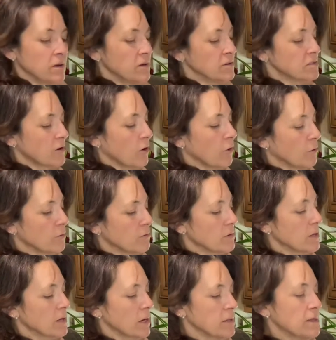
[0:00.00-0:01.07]
So
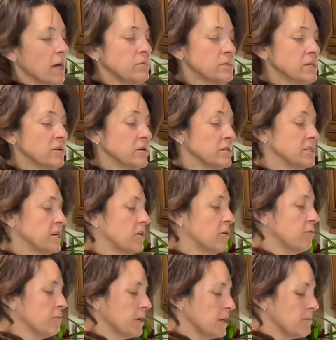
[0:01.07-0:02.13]
that was a good
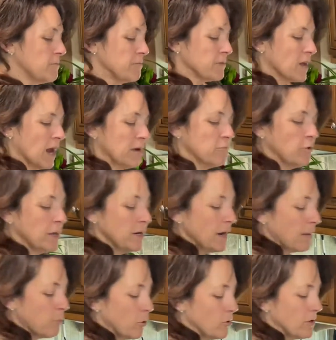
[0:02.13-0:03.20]
deal. But I went and I
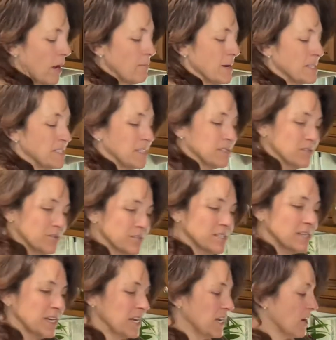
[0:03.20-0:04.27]
pulled out my scissors
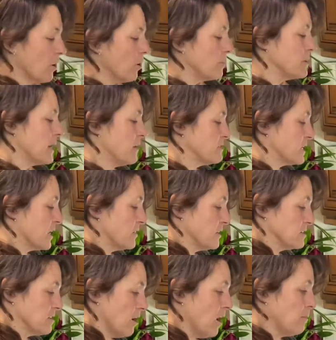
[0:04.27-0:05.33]
thinking, oh, I'm gonna have to cut the
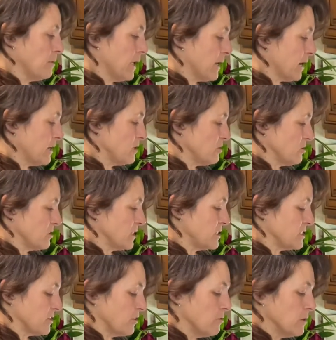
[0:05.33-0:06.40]
top like I usually
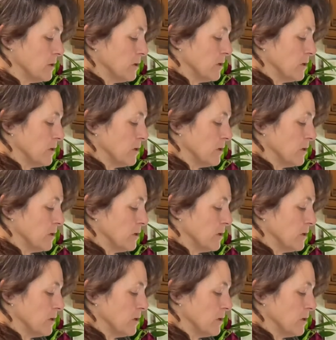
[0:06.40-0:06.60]
do.